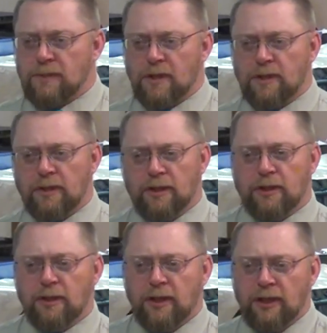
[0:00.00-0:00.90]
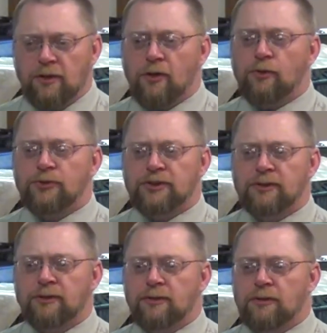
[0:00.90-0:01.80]
He
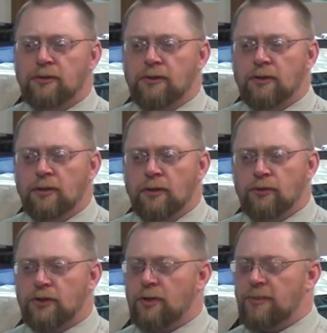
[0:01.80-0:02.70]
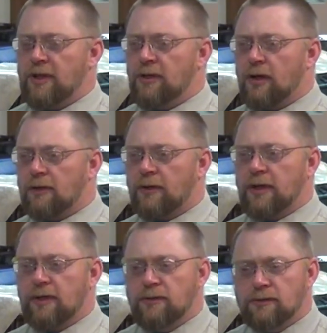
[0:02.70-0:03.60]
knows who's going to be
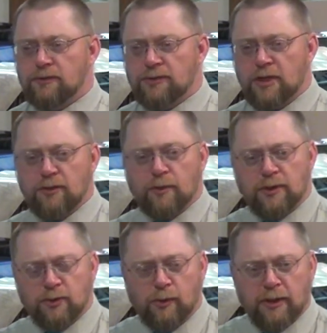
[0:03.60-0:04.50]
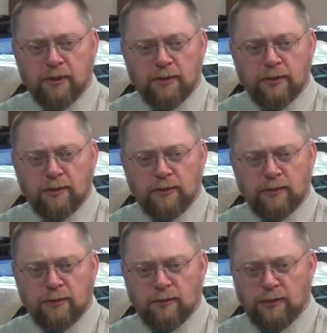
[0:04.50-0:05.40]
inaugurated January 20th.
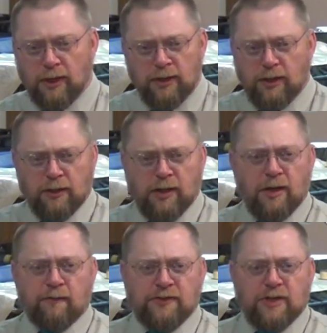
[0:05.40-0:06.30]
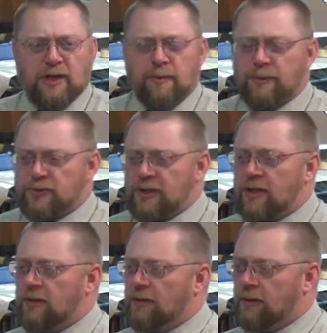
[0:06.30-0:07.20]
Uh, none of it's got him
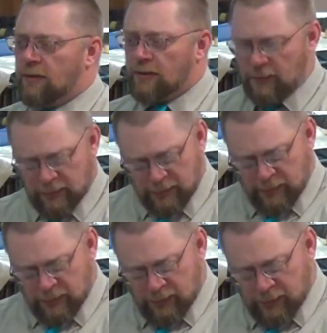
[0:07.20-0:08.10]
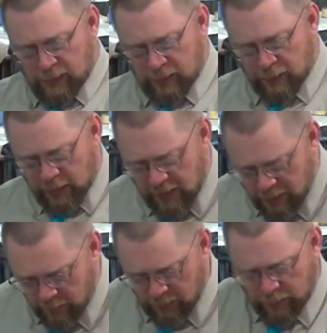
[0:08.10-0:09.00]
upset. Look what, he,
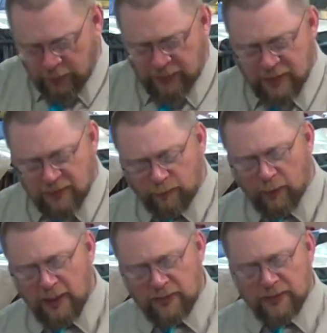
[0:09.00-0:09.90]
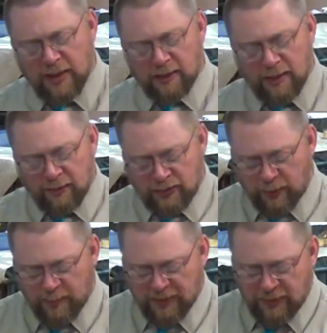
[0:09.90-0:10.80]
look what he says. For he saith, now he's
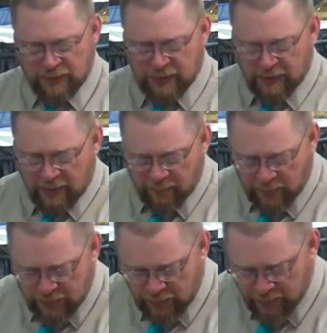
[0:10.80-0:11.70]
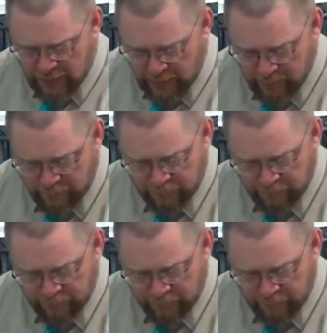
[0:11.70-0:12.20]
talking about the Assyrian, verse 13,